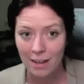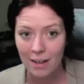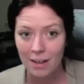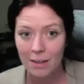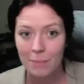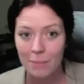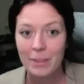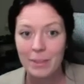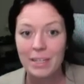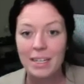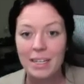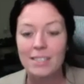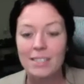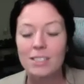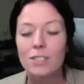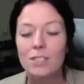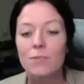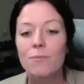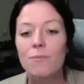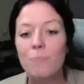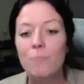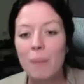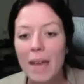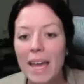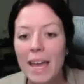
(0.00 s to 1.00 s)
Because
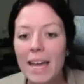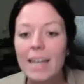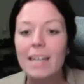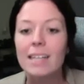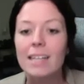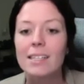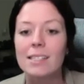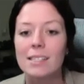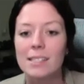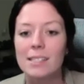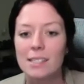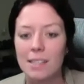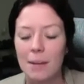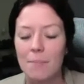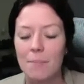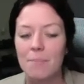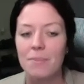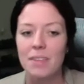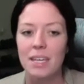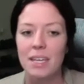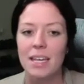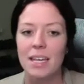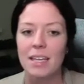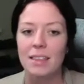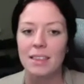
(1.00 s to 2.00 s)
pick
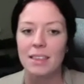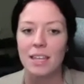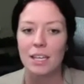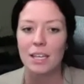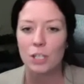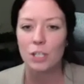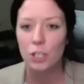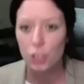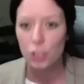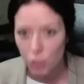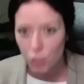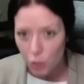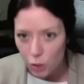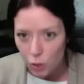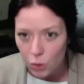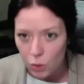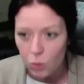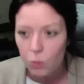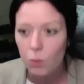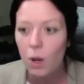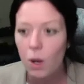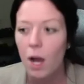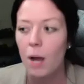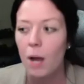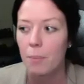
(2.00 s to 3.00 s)
something that
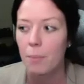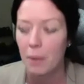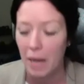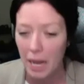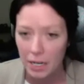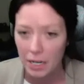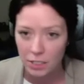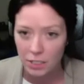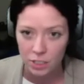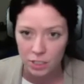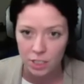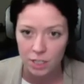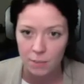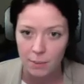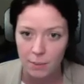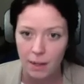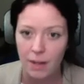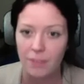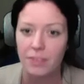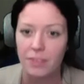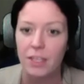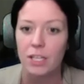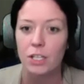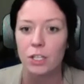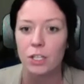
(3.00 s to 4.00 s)
you are passionate about,
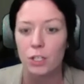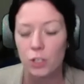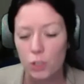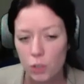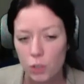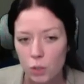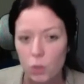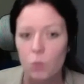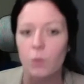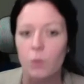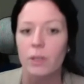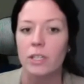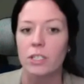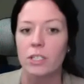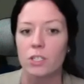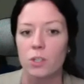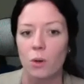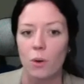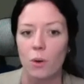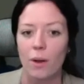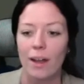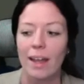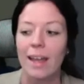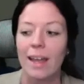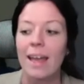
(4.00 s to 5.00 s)
that you
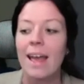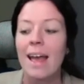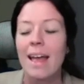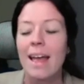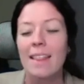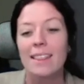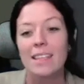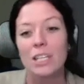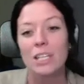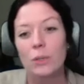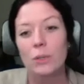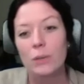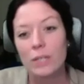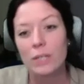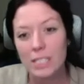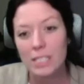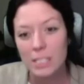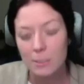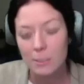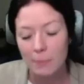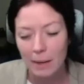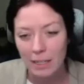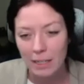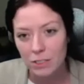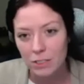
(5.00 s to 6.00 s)
enjoy, that you can
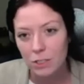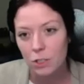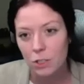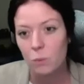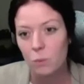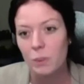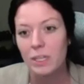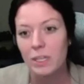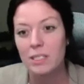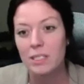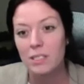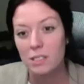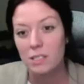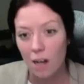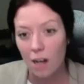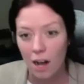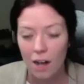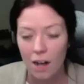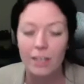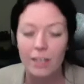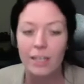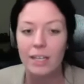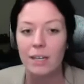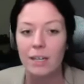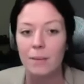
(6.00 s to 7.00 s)
spend 2 weeks
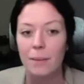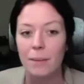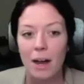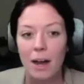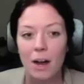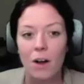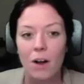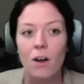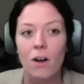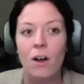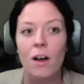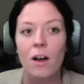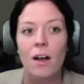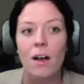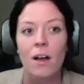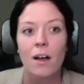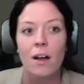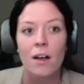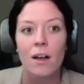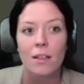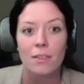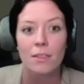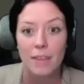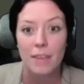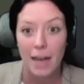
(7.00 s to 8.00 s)
talking about,
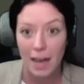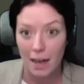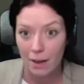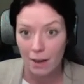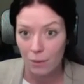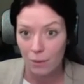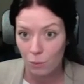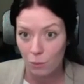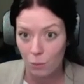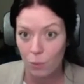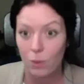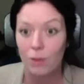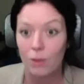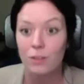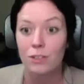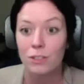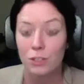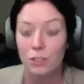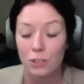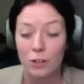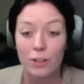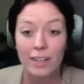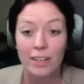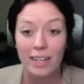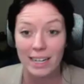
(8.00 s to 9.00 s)

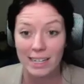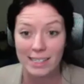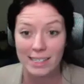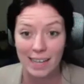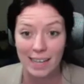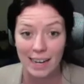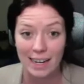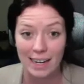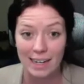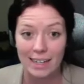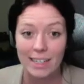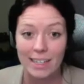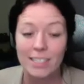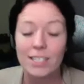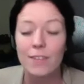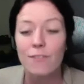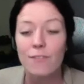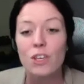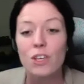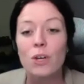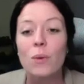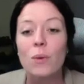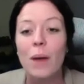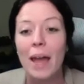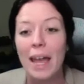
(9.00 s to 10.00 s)
you'll get excited. Because if
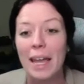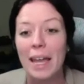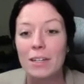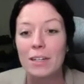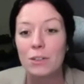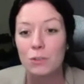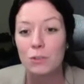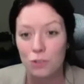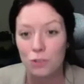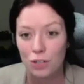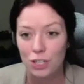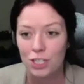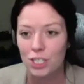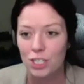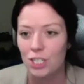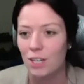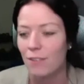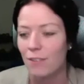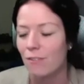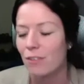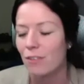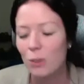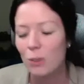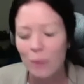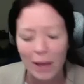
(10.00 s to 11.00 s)
you hate nutrition, if
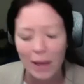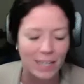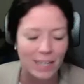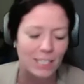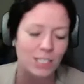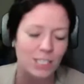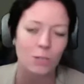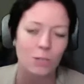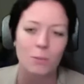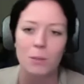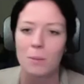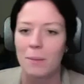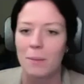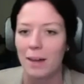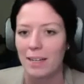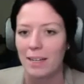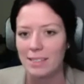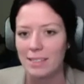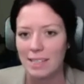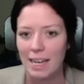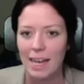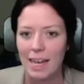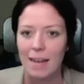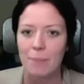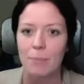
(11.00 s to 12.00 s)
you hate 2B
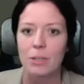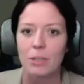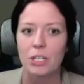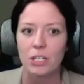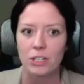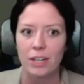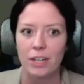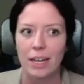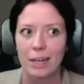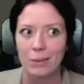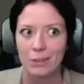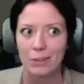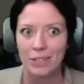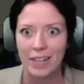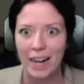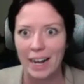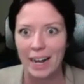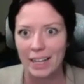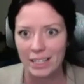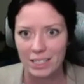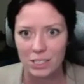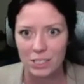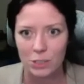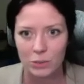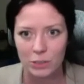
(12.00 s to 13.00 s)
mindset, but you're like, well,
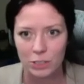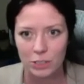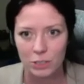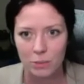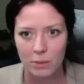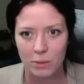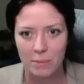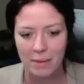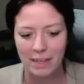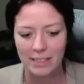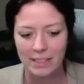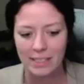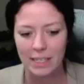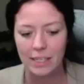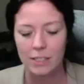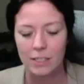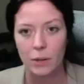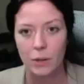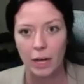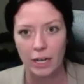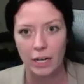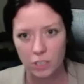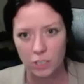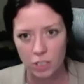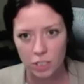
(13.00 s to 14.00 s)
Kylie's doing 2B mindset, so
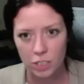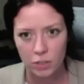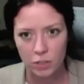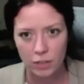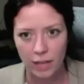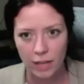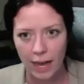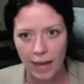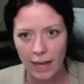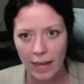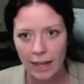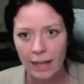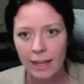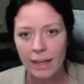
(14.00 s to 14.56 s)
I should do that.